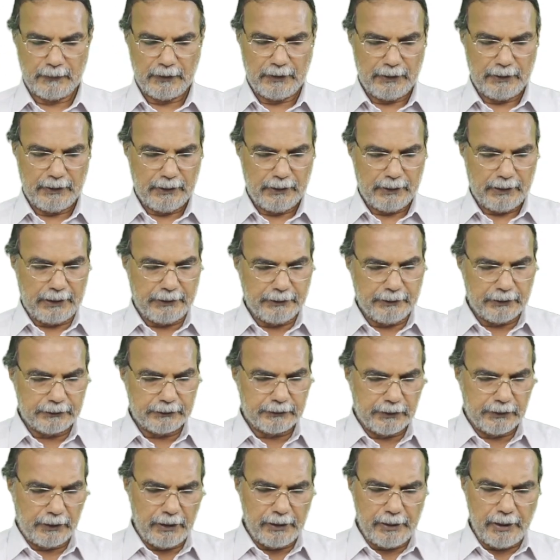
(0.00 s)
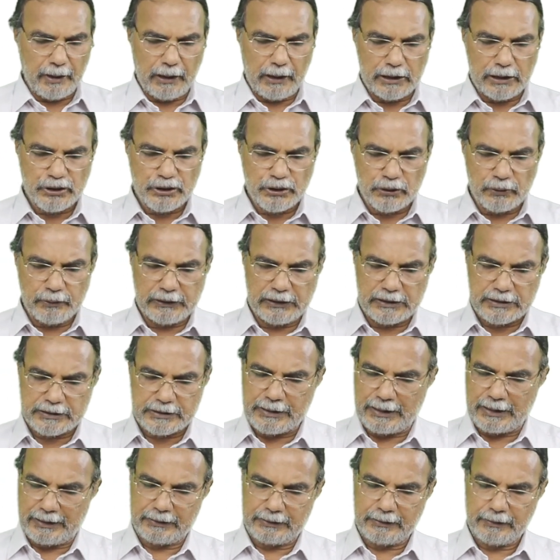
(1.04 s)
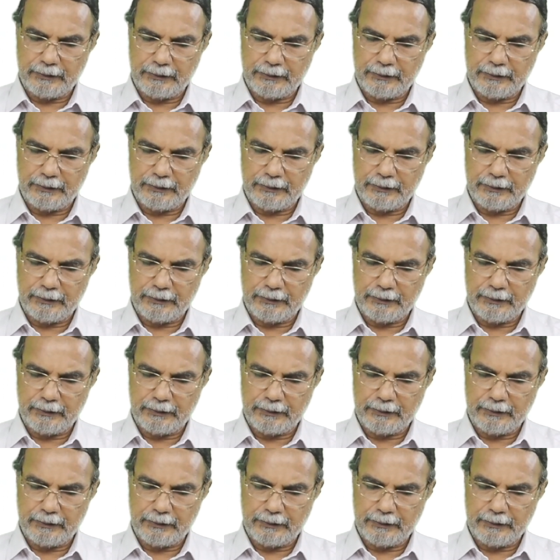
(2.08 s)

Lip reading: And the third also it is there.